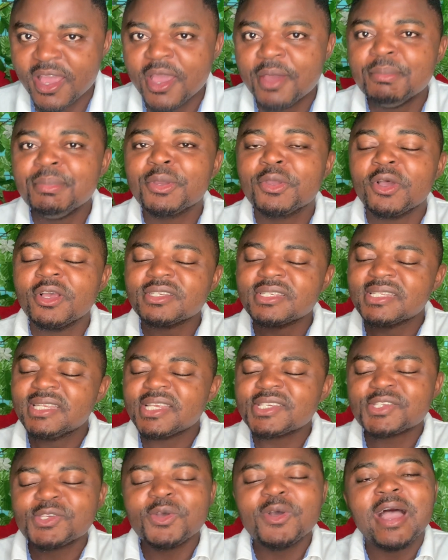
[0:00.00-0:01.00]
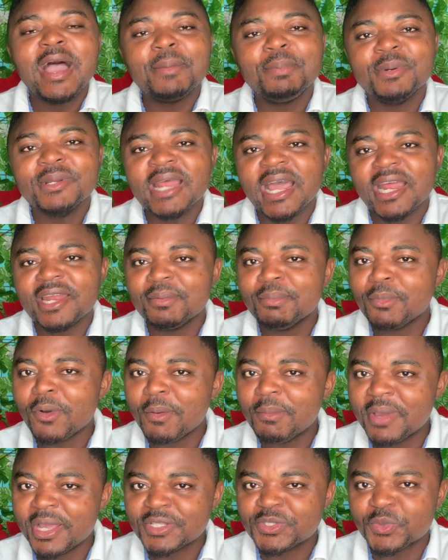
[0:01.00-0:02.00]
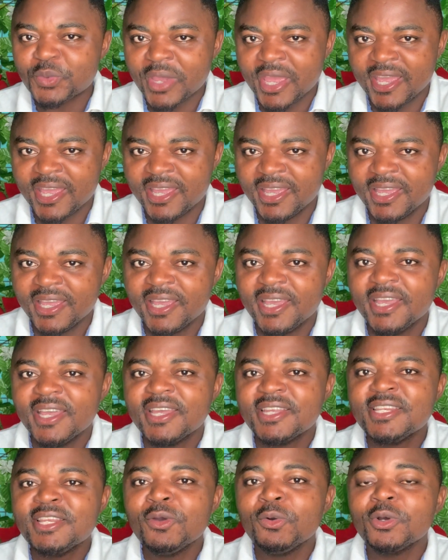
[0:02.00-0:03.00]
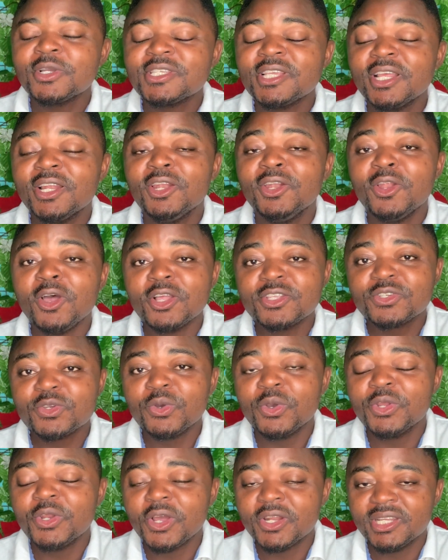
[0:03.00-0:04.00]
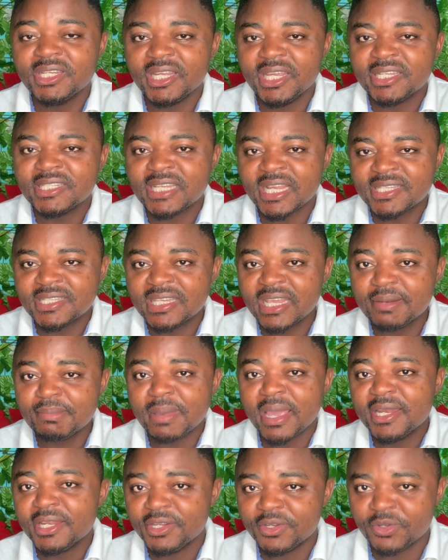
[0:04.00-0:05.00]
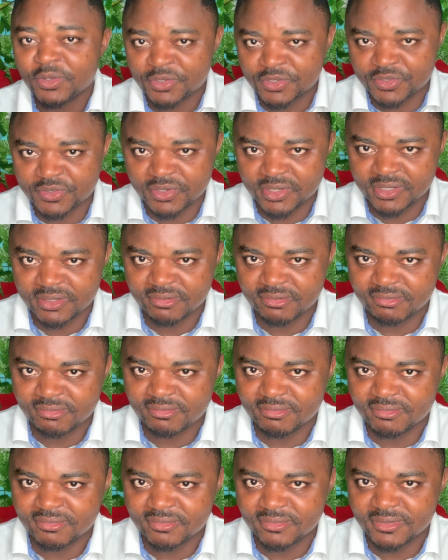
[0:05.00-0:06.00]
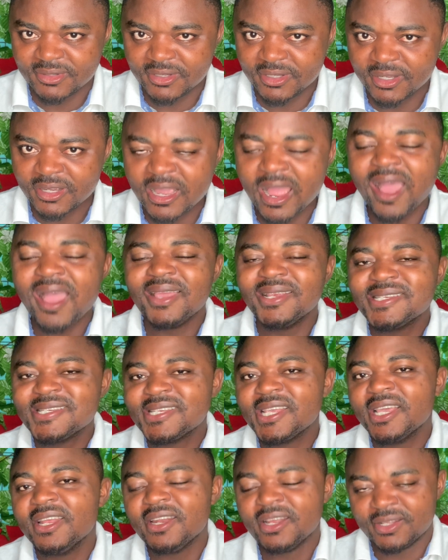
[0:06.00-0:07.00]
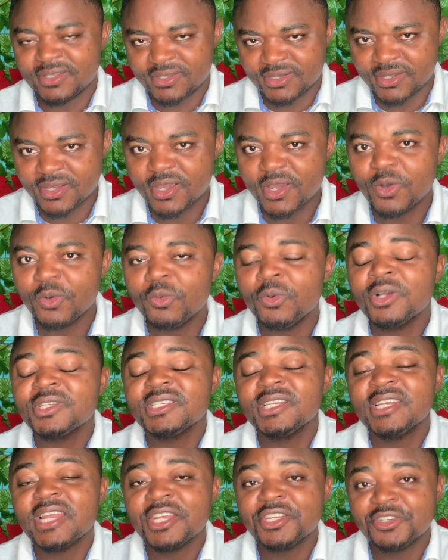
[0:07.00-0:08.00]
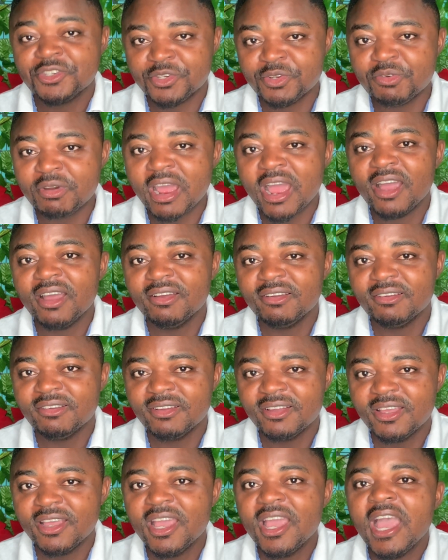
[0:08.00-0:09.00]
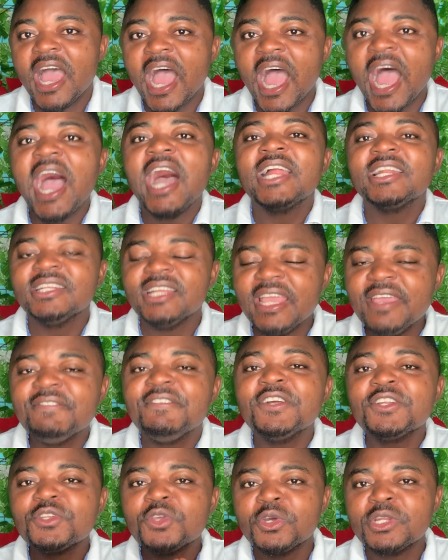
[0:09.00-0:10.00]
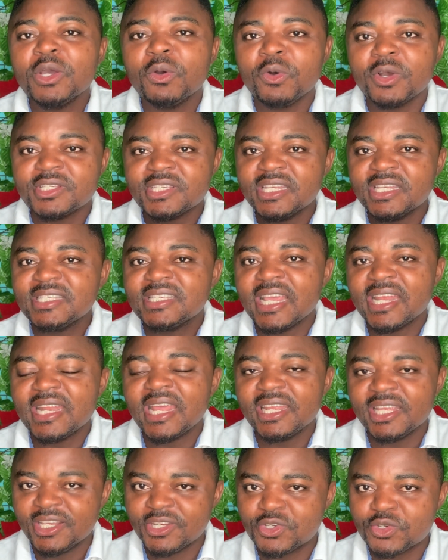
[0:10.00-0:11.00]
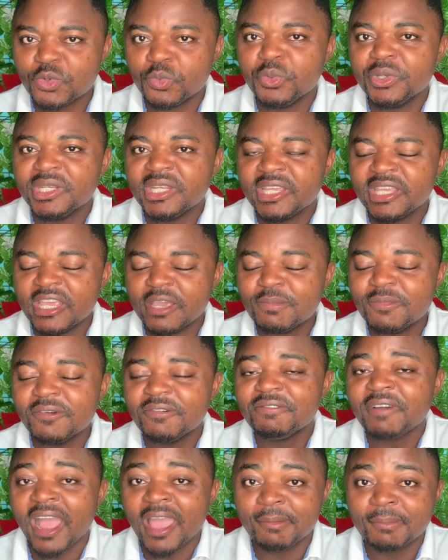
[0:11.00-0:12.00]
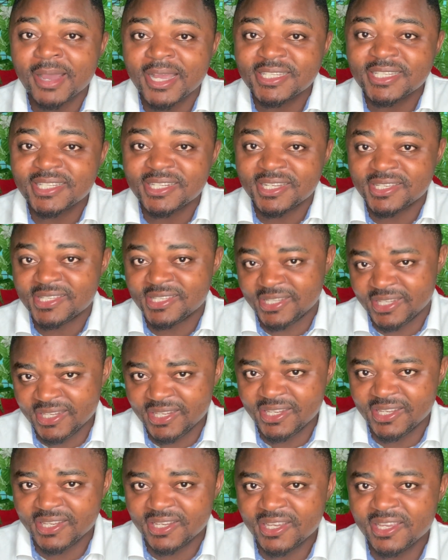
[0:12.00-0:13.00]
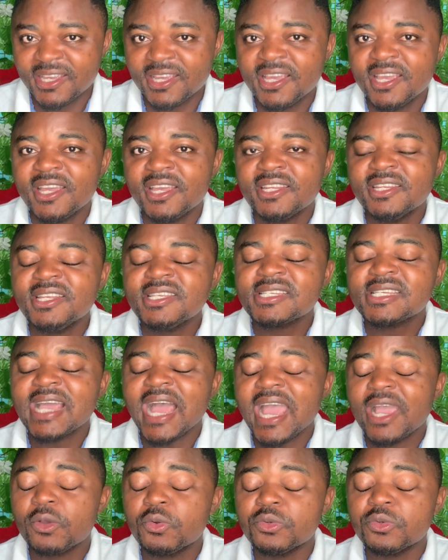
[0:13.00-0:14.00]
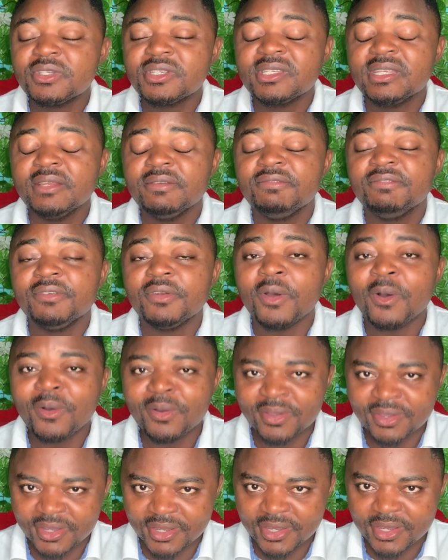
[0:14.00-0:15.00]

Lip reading: Because this so happened at a moment where there was a lot going on in the entertainment industry. Kai Senat was in Nigeria. And even though there was internet issue with the cable fibers in the sea, this guy could still vlog,